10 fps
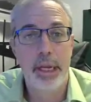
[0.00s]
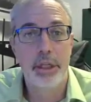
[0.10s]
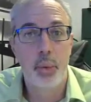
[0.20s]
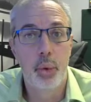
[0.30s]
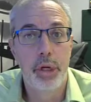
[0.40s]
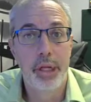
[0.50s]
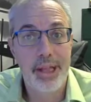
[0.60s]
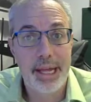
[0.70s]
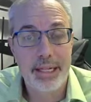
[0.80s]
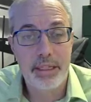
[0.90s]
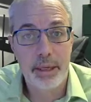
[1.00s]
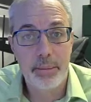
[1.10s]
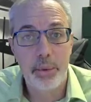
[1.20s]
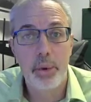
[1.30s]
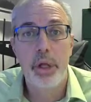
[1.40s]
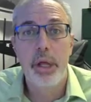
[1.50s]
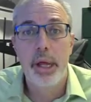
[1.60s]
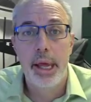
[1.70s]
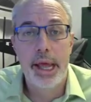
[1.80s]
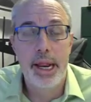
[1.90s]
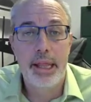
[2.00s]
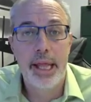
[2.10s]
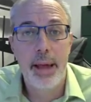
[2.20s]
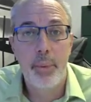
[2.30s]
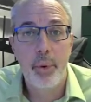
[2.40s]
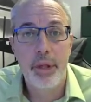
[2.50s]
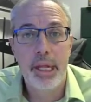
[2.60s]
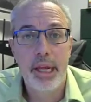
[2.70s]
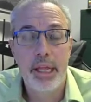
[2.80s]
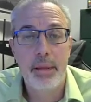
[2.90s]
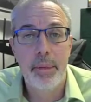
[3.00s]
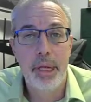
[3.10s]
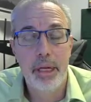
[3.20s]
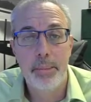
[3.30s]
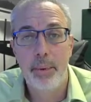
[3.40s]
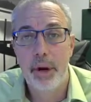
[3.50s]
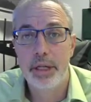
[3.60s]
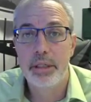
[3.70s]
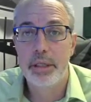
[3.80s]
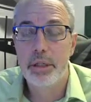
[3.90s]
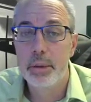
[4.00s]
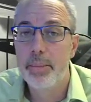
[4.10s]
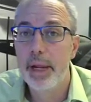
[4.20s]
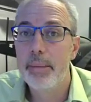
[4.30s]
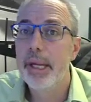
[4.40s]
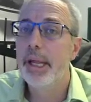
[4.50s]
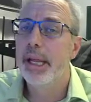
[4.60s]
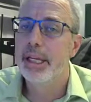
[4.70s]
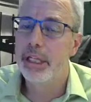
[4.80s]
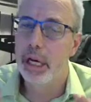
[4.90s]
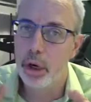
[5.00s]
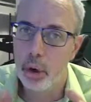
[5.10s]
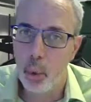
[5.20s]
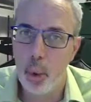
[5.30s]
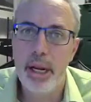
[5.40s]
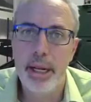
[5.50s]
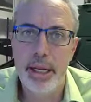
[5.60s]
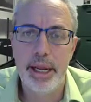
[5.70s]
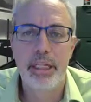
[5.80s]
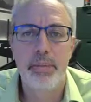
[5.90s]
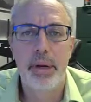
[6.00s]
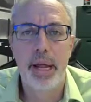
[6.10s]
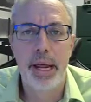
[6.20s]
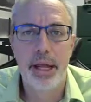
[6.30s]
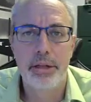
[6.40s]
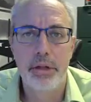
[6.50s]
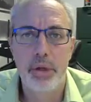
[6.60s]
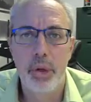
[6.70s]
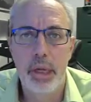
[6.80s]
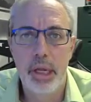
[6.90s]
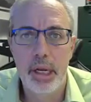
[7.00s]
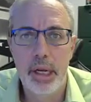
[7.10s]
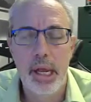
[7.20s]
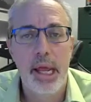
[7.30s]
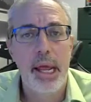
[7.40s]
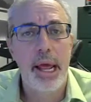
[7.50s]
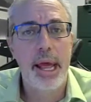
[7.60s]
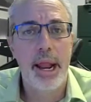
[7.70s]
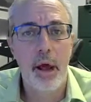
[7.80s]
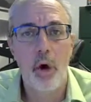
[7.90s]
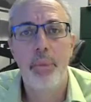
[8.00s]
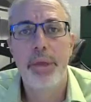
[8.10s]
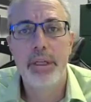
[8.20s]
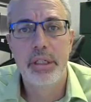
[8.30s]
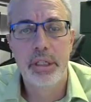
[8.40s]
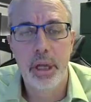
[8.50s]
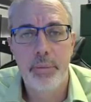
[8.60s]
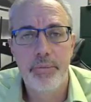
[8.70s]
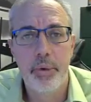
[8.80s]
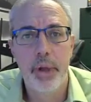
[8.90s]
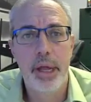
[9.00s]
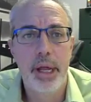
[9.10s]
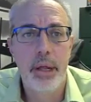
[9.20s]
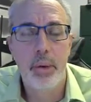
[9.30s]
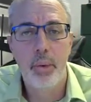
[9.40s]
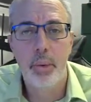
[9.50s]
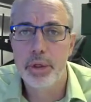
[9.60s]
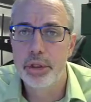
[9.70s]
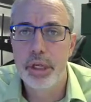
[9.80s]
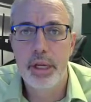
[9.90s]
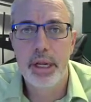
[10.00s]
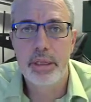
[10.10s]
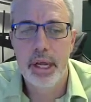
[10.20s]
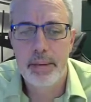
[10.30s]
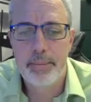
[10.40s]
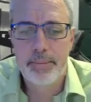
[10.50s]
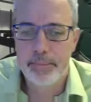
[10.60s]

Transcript: It's really that simple, and at that point they can then begin to process your payment. It's going to greatly expedite how soon you get it, and I hope this is helpful, and we'll see you next time.